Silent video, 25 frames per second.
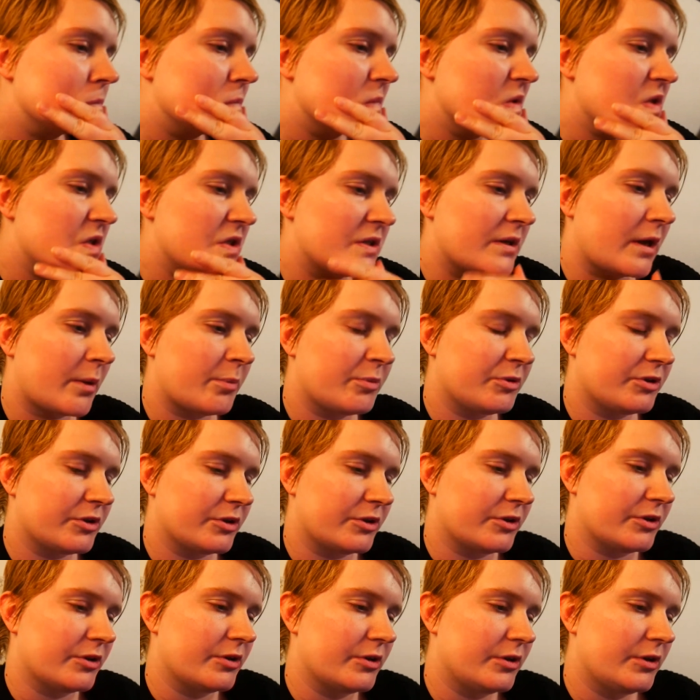
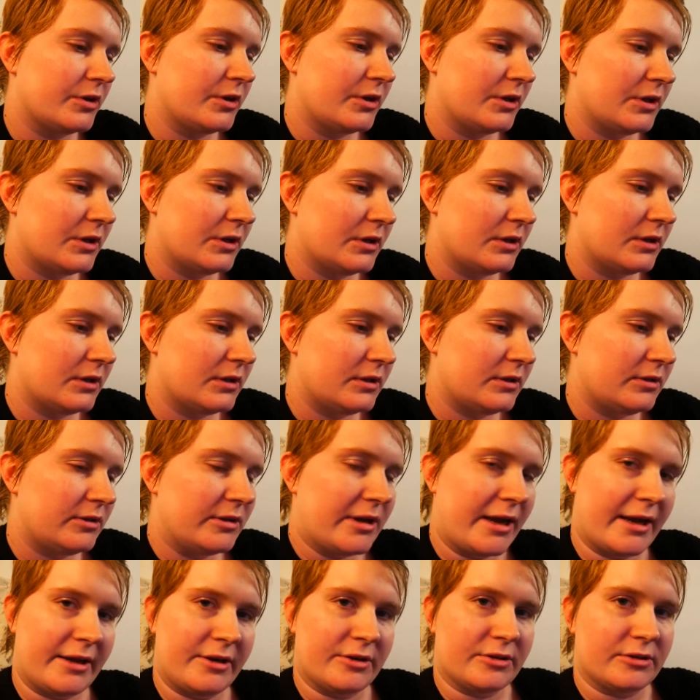chapter
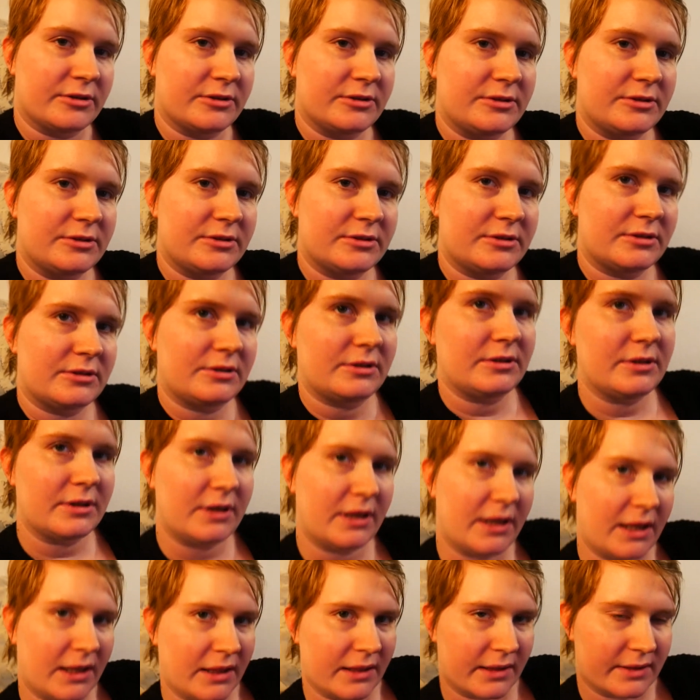titles
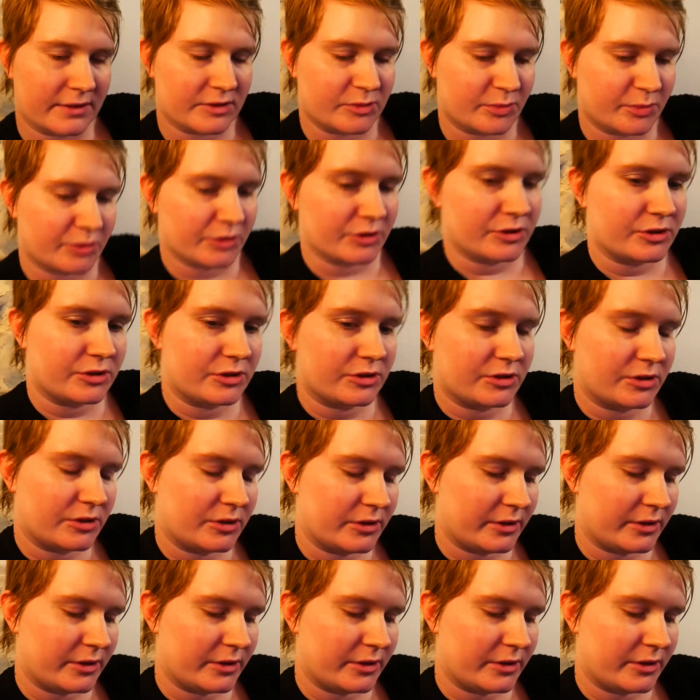in these books,